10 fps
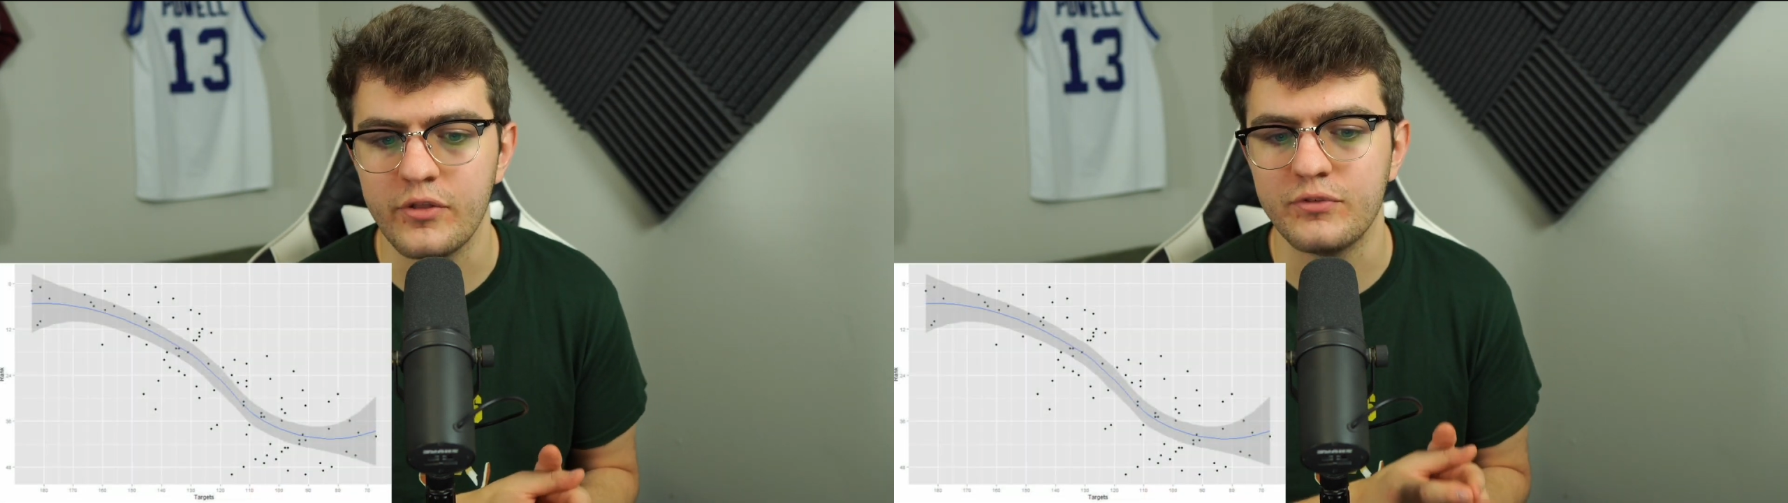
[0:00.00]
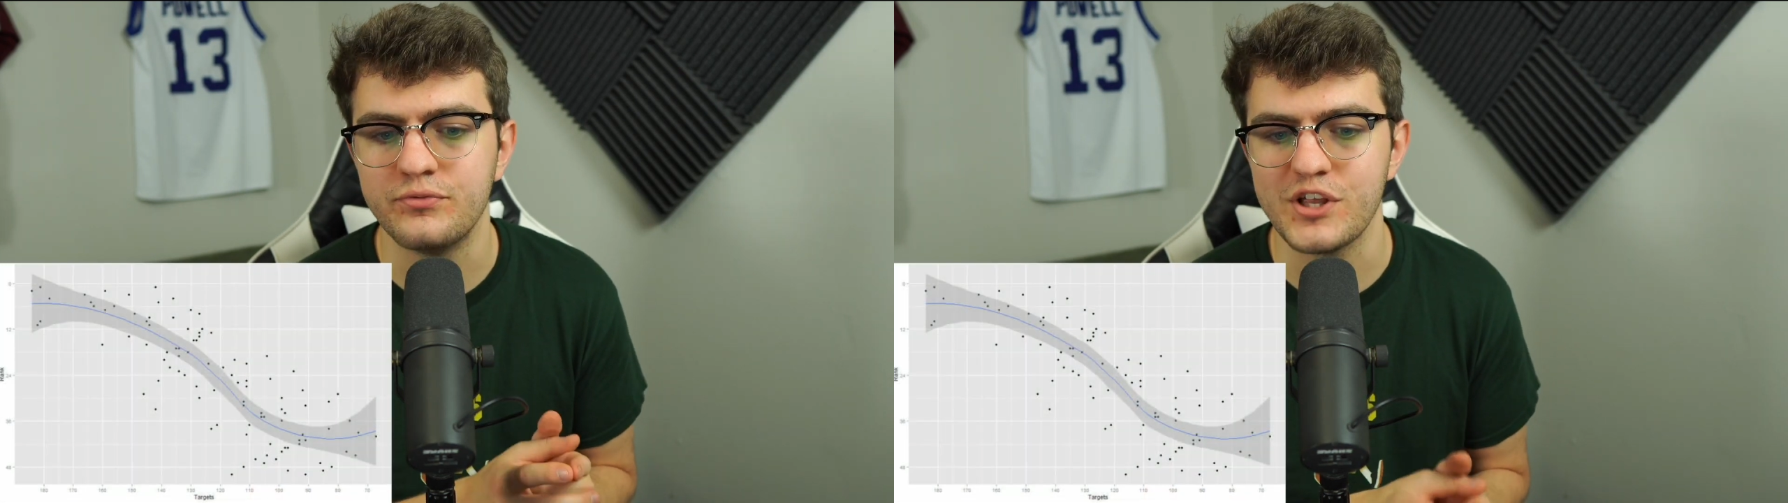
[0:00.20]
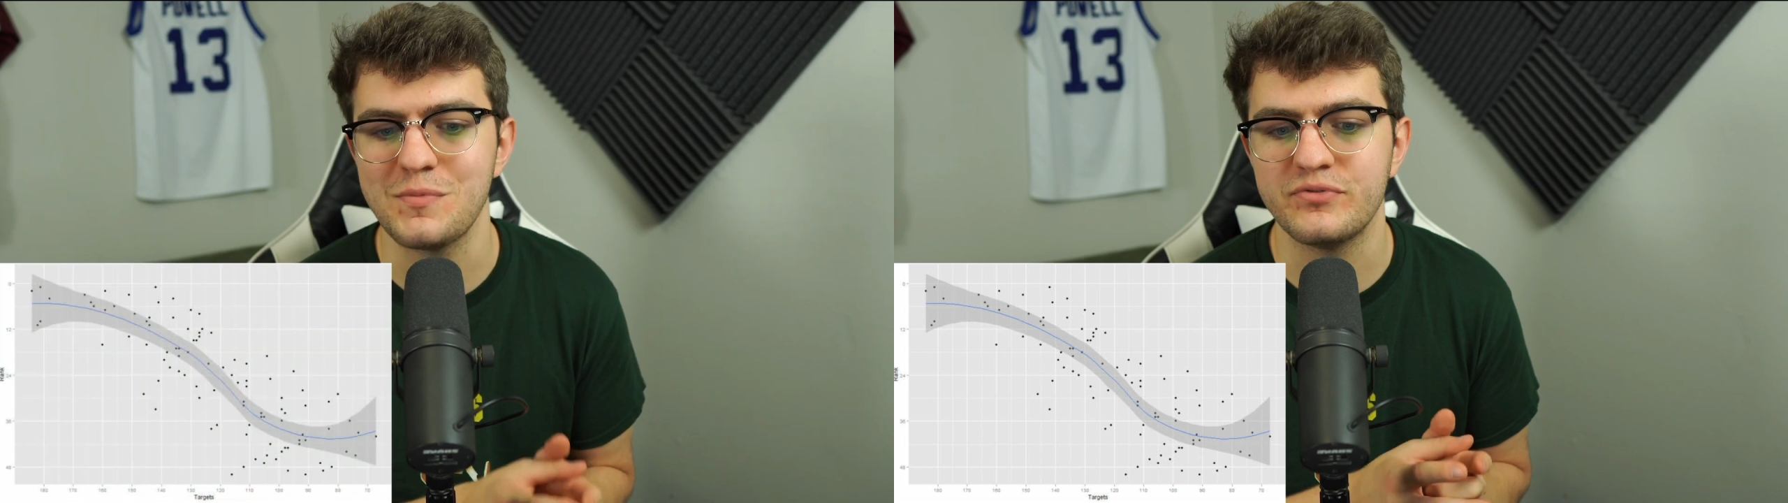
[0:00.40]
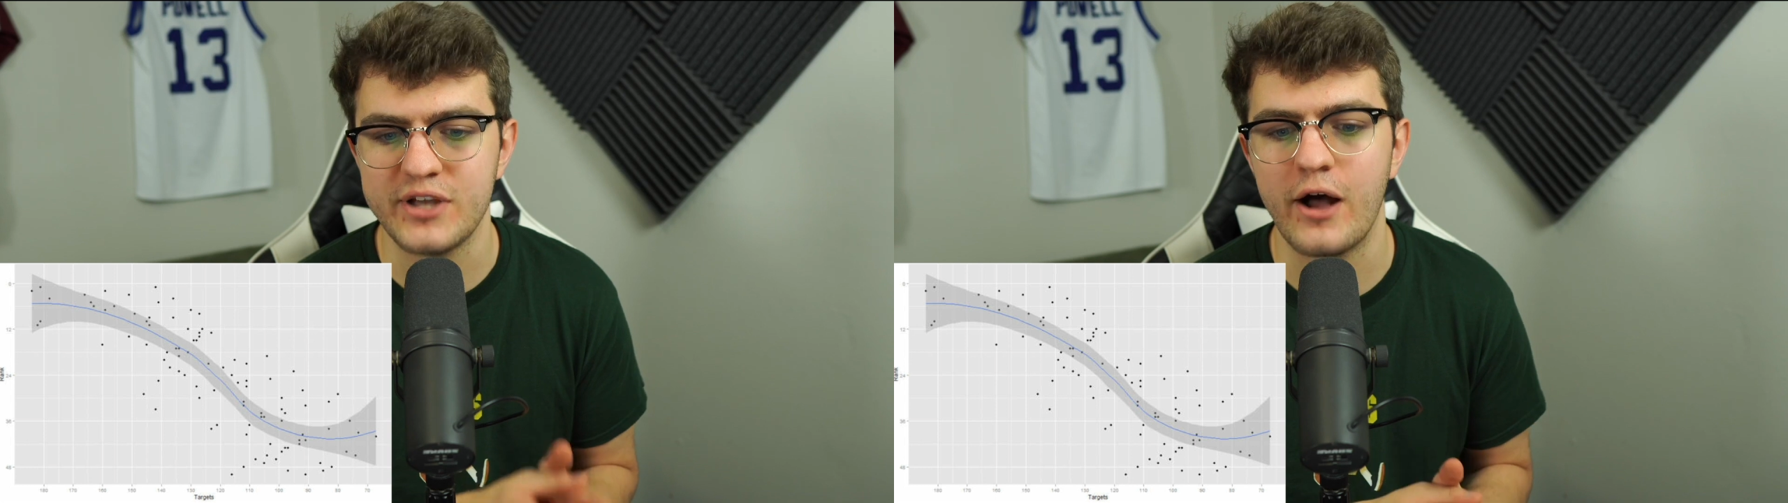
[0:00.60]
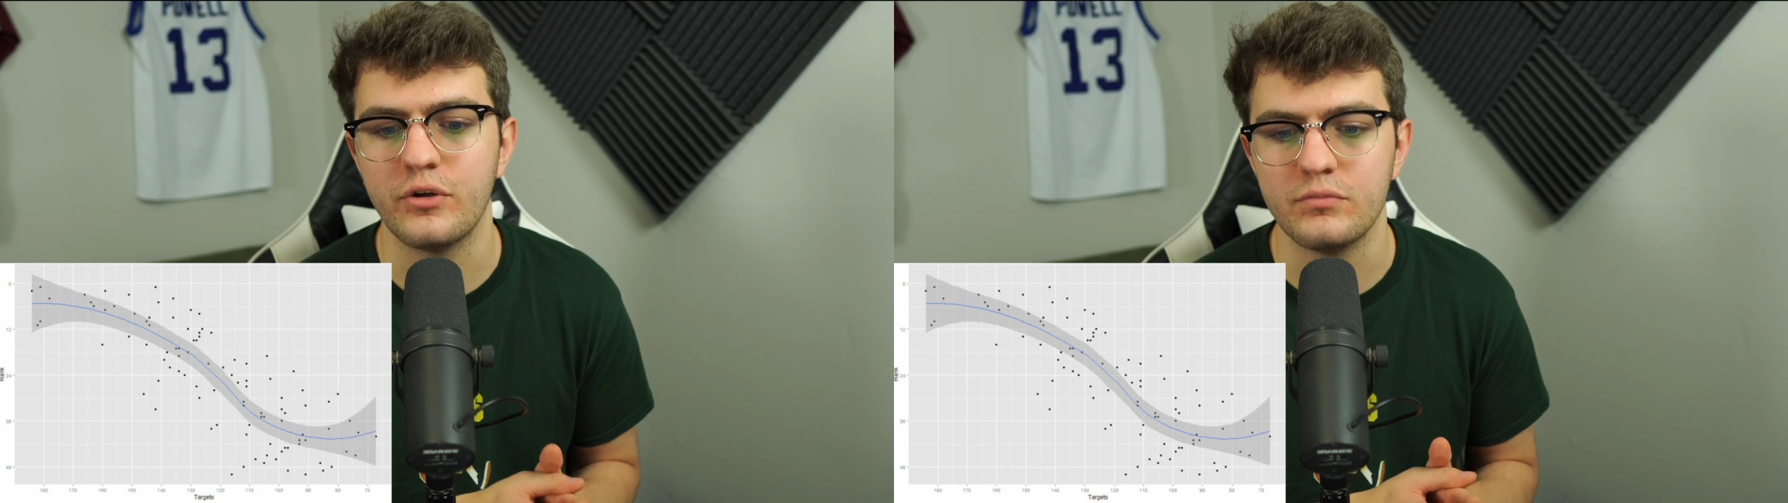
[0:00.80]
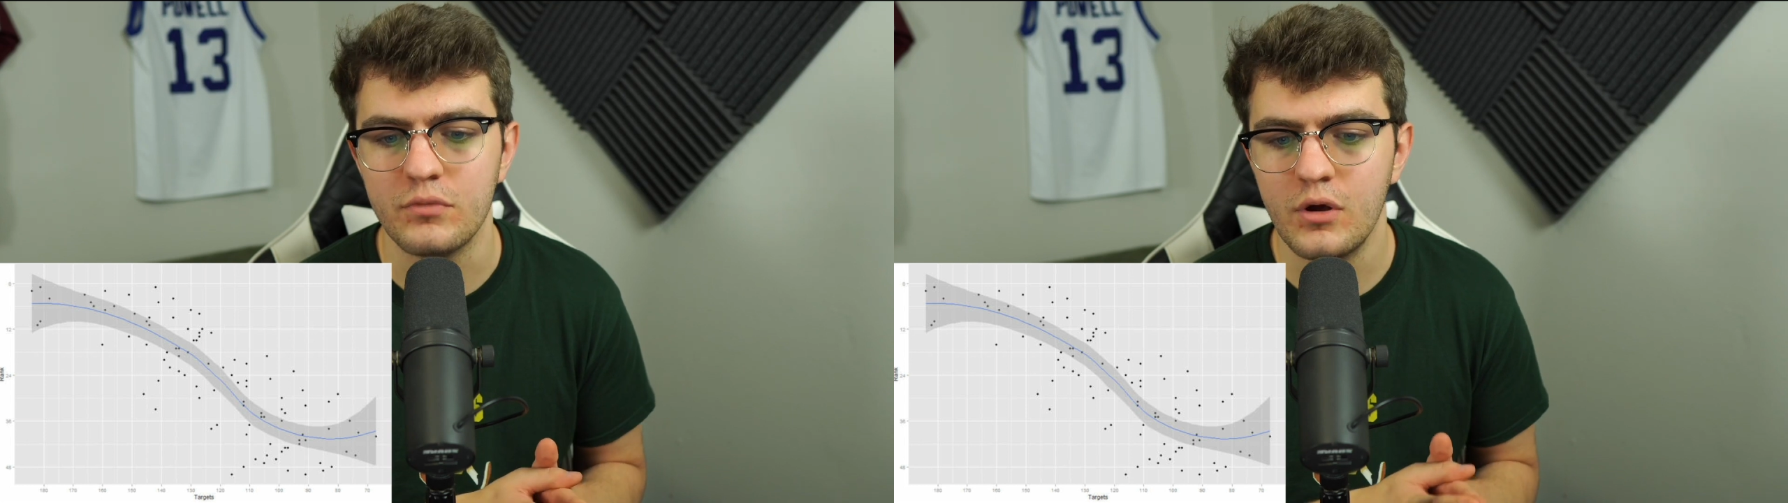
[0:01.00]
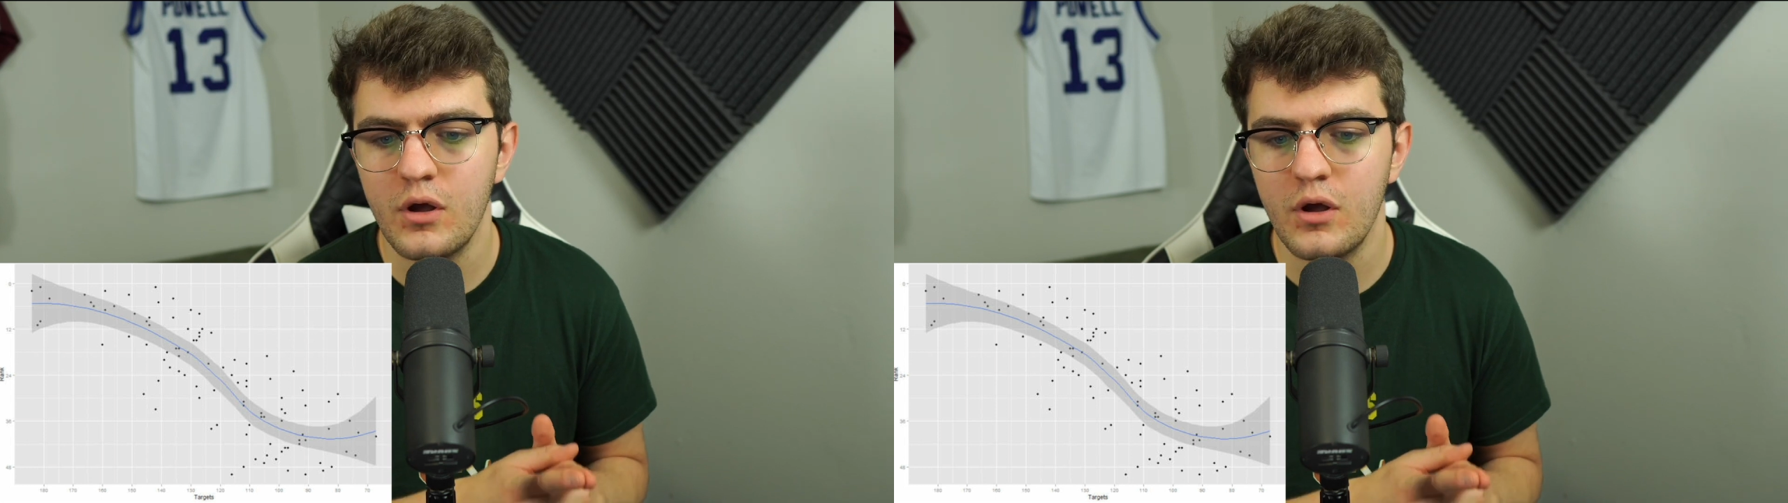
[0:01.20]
on the flame of talent,"